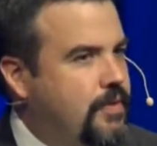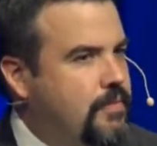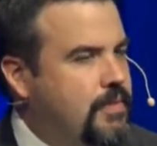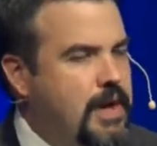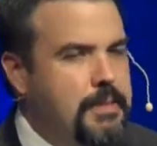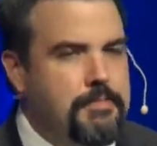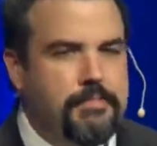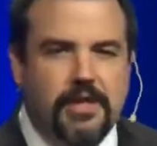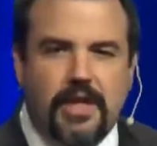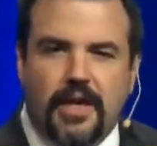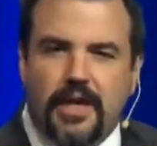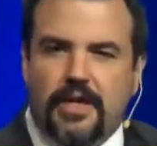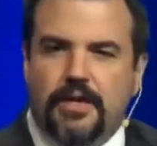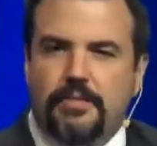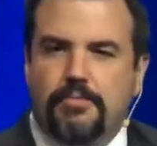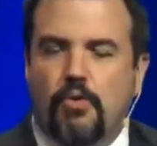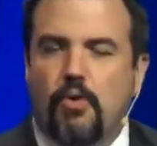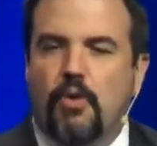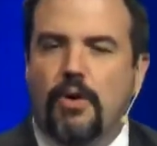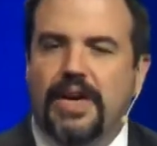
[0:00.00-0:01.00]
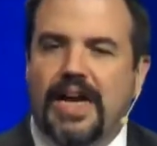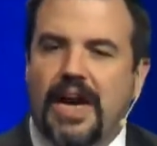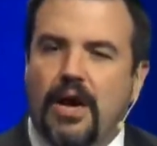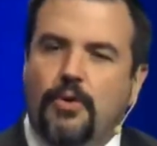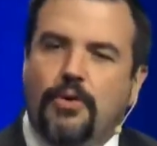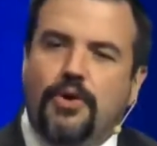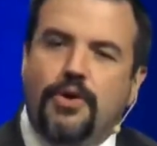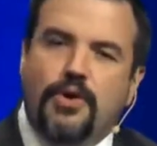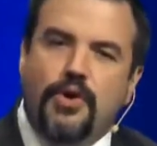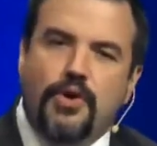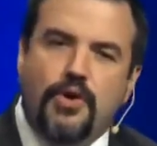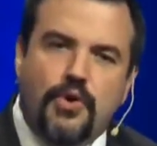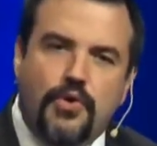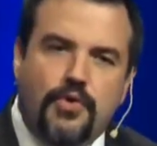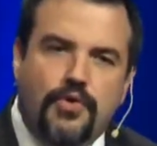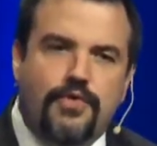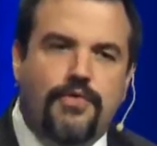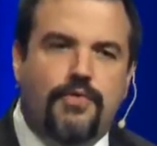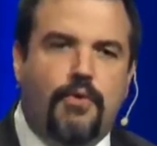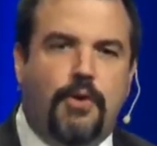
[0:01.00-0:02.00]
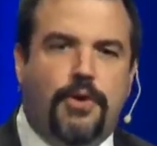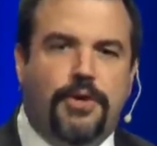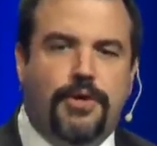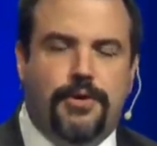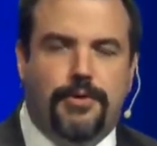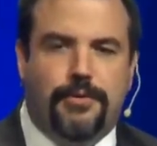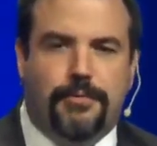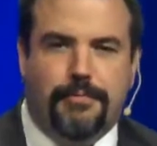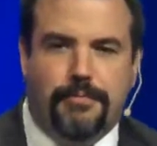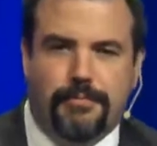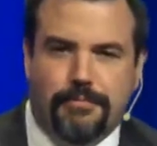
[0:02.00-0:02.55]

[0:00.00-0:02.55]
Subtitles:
My blood poured out for you.